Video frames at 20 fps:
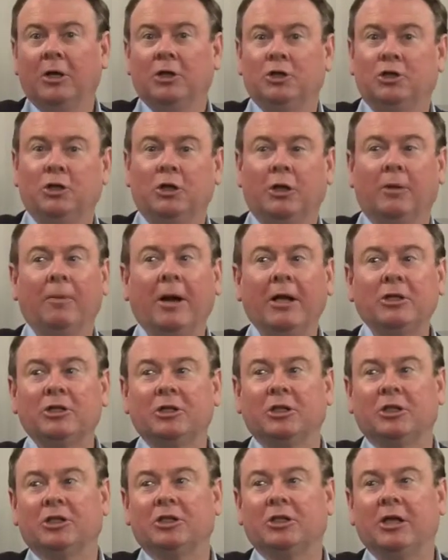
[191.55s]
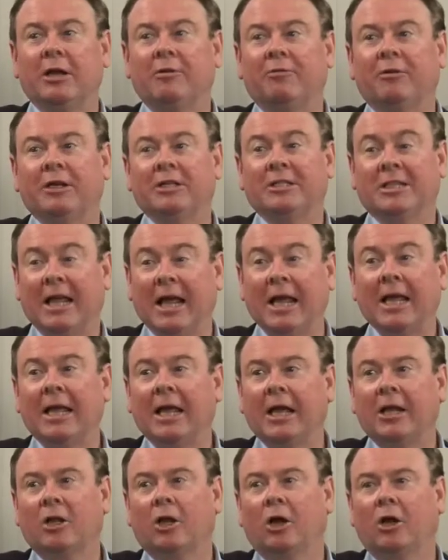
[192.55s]
So you can imagine the savings they
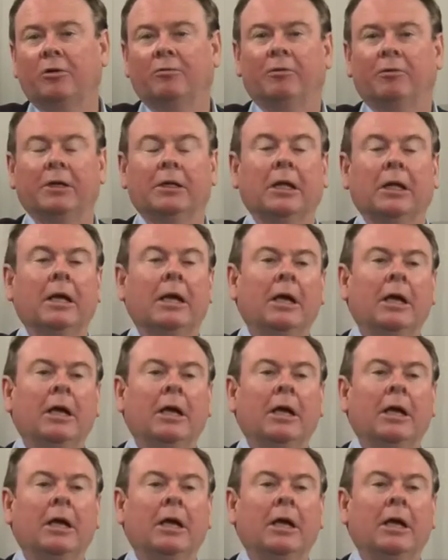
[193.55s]
get out of it.